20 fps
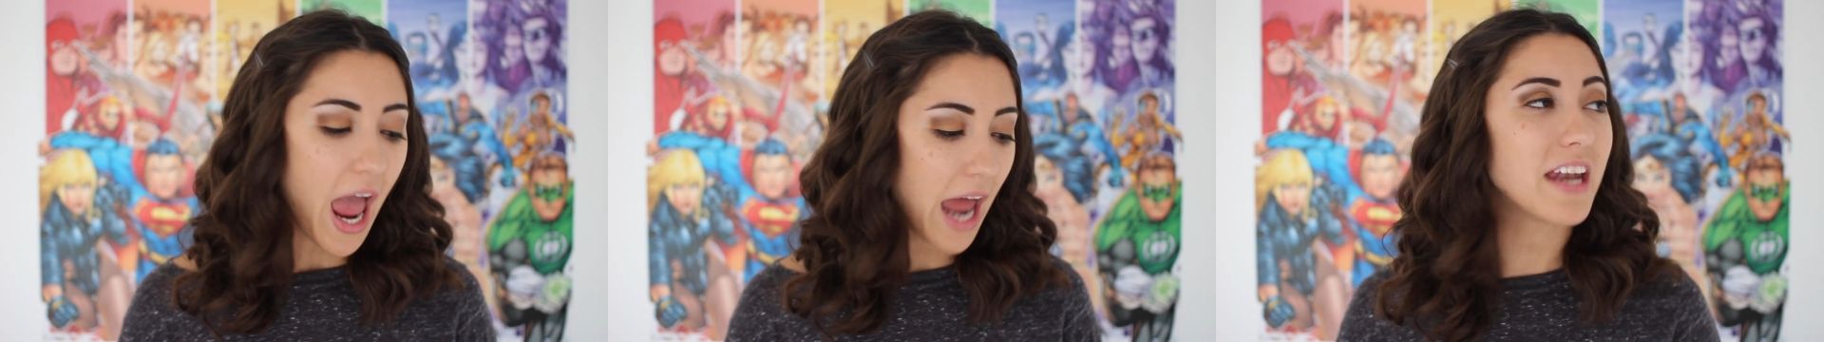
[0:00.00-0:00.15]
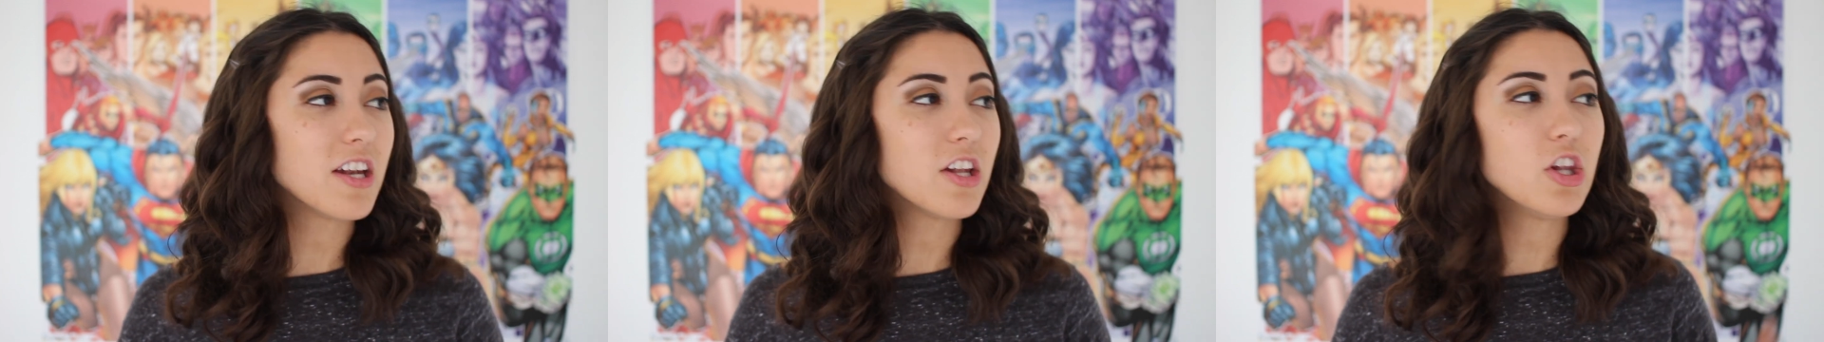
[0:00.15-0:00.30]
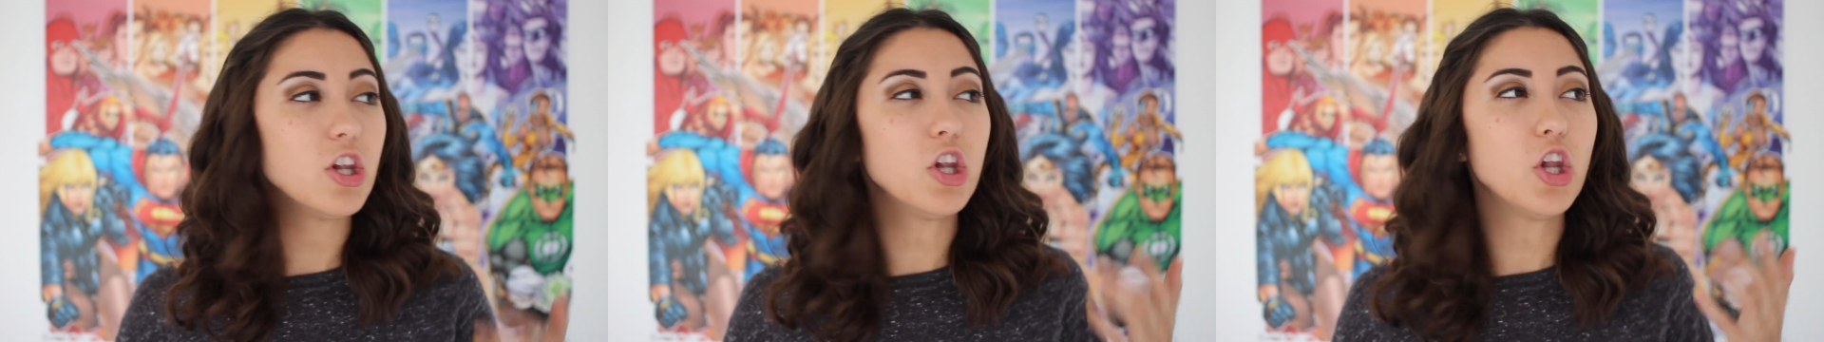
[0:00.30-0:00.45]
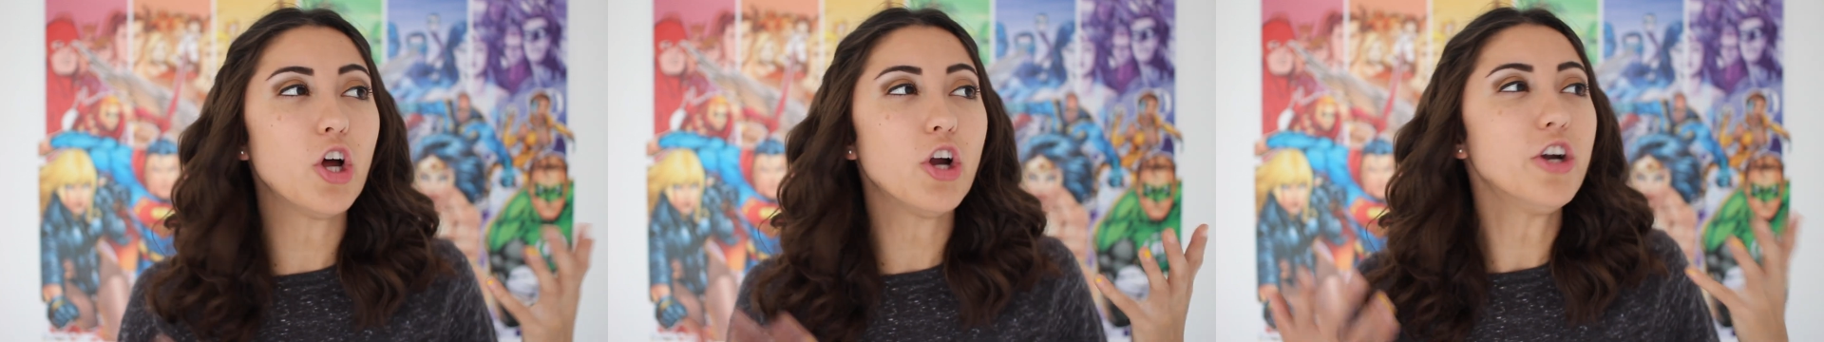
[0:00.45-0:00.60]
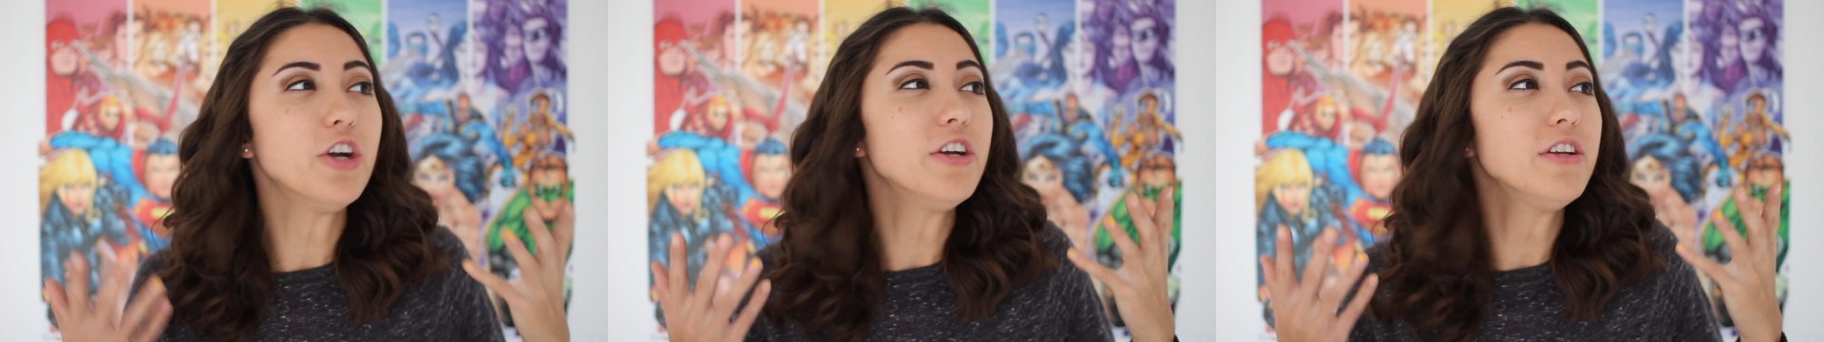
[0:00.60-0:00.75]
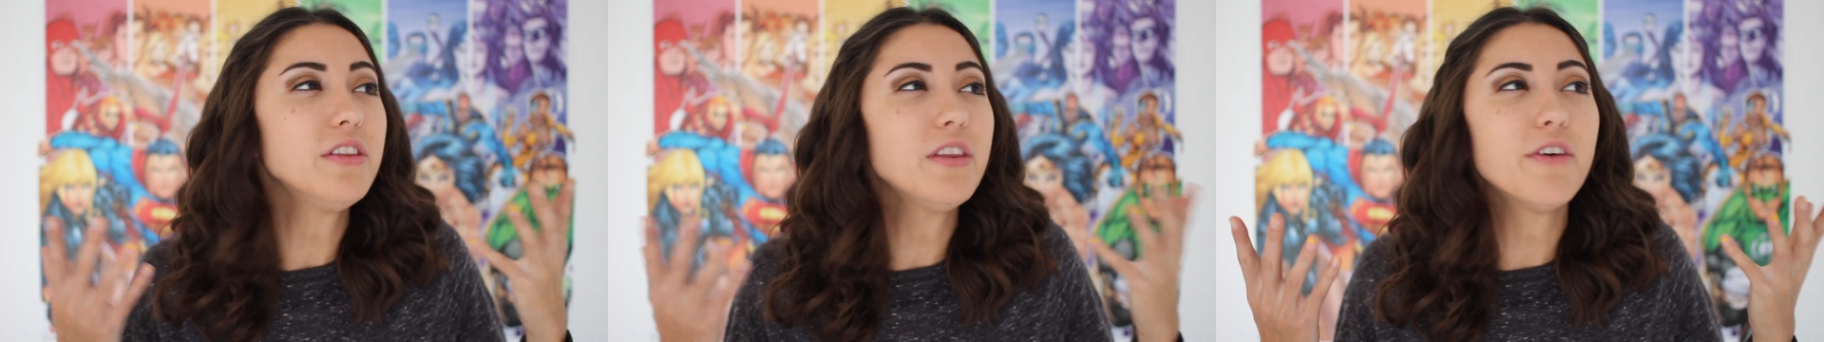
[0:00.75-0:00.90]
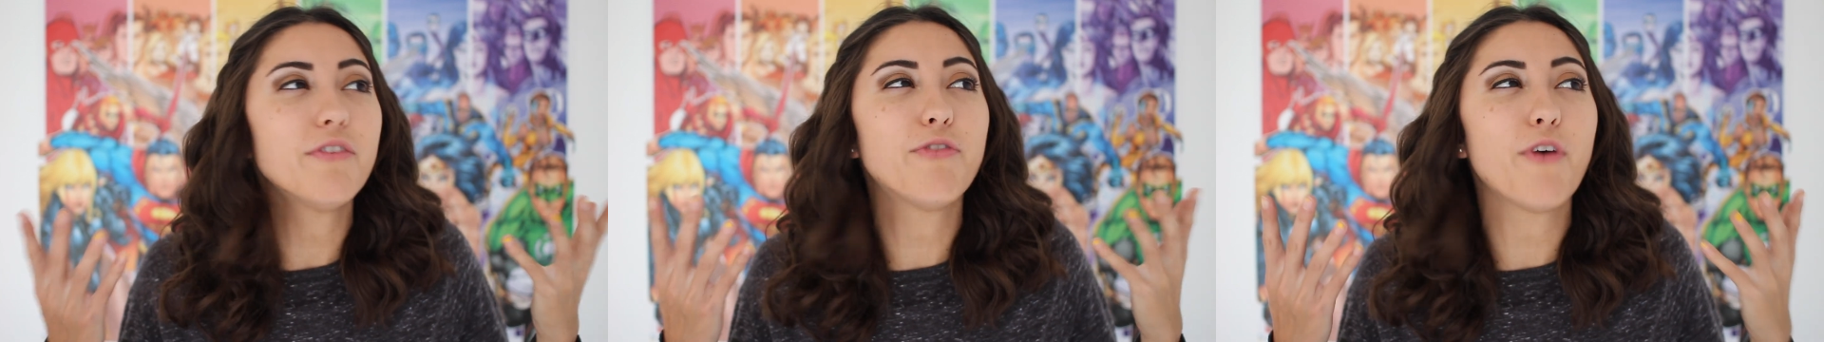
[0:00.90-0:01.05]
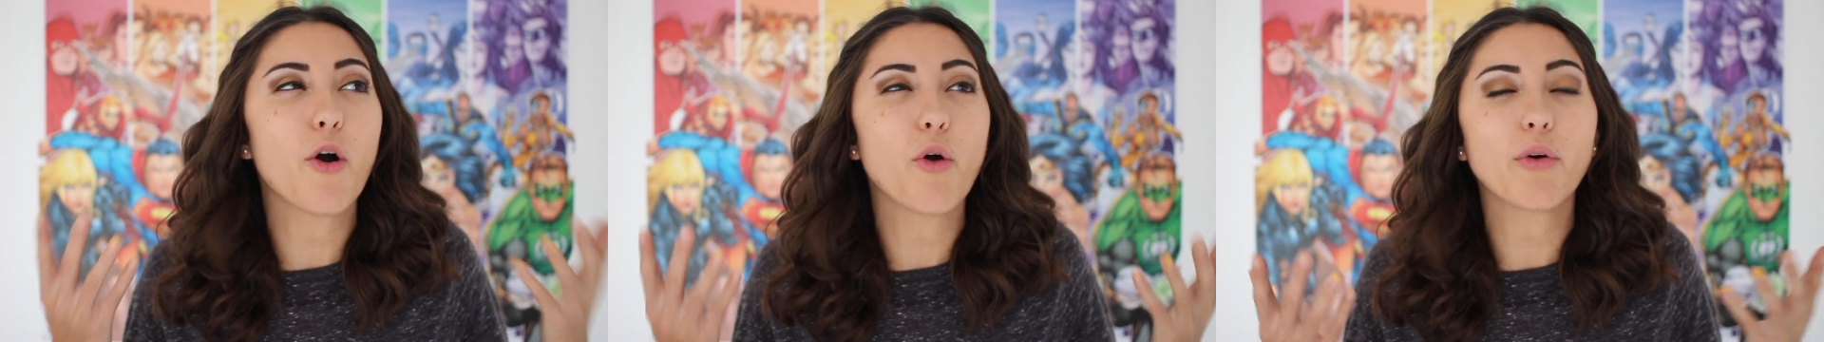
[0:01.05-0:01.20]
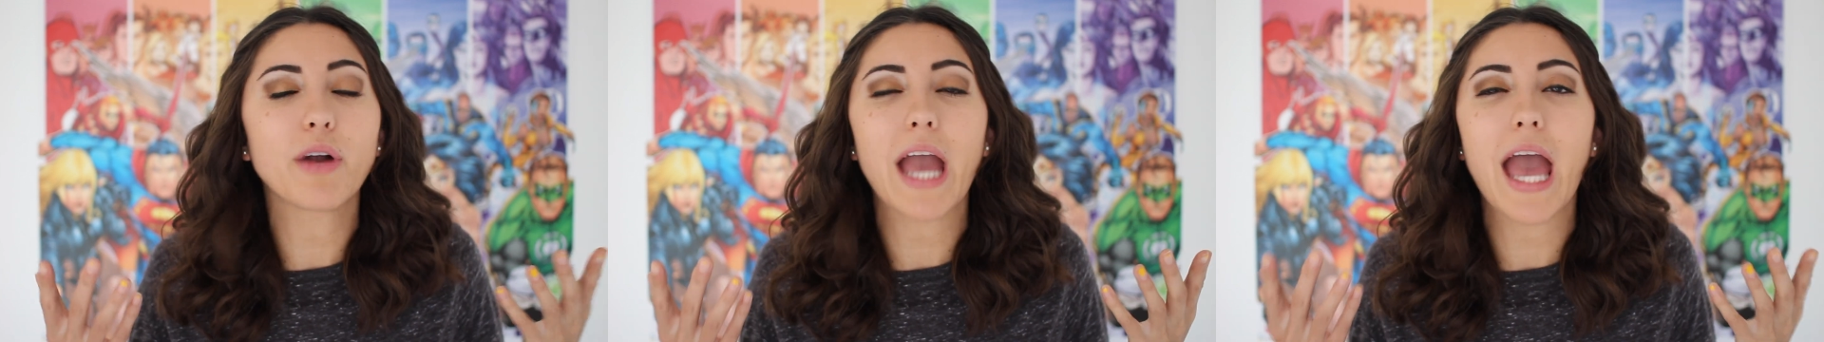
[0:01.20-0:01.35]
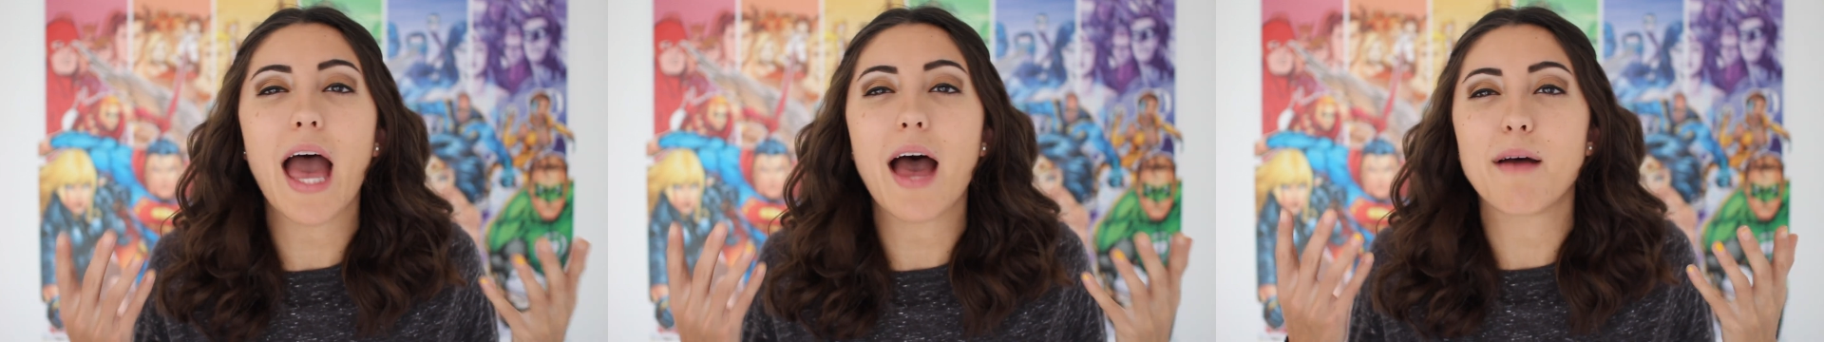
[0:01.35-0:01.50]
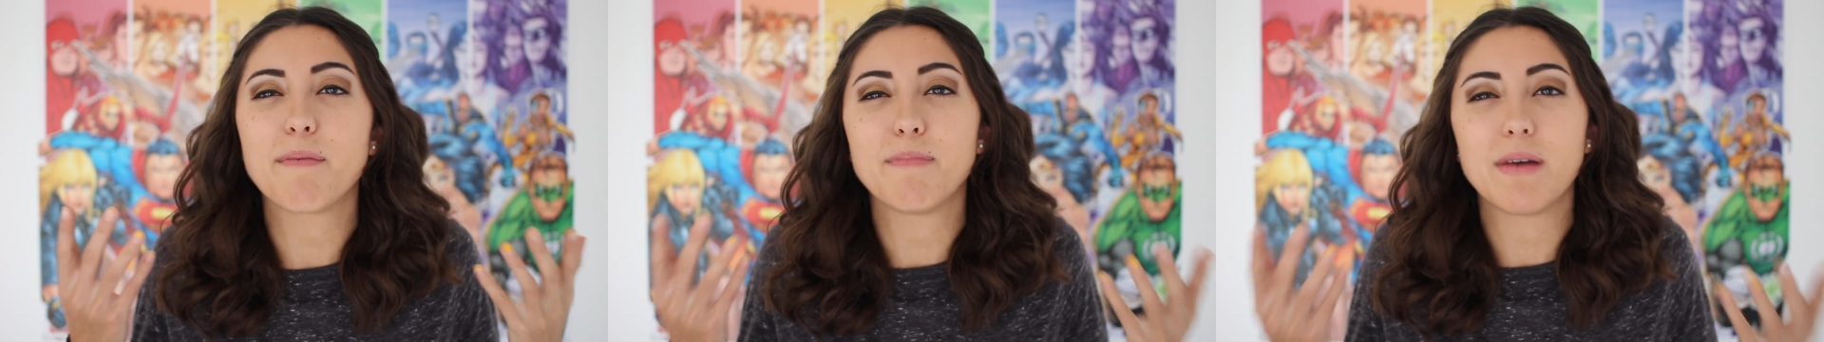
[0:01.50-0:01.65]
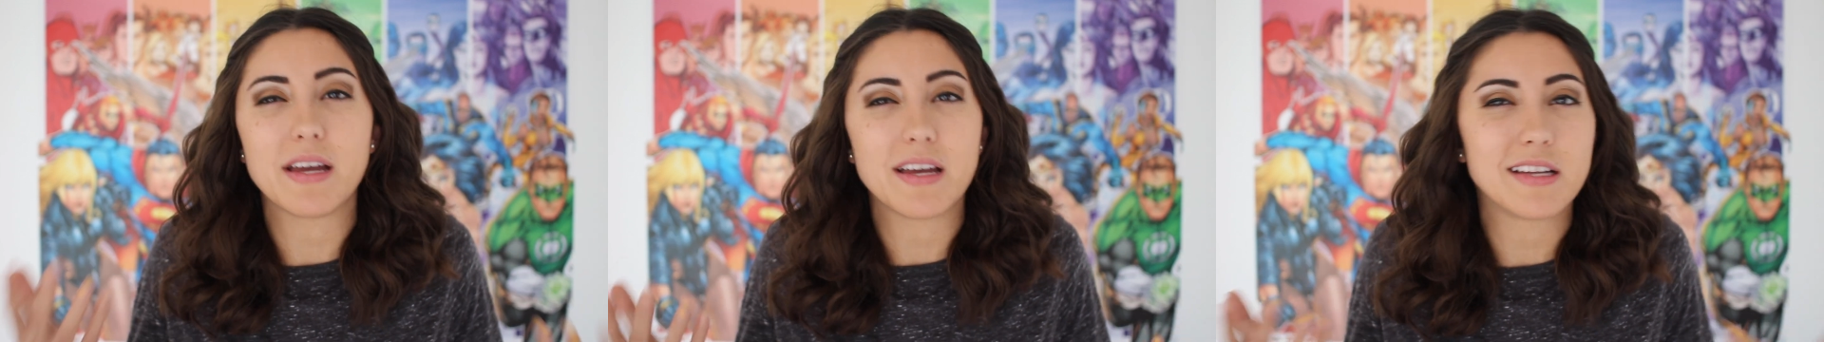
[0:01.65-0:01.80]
and learn the vocab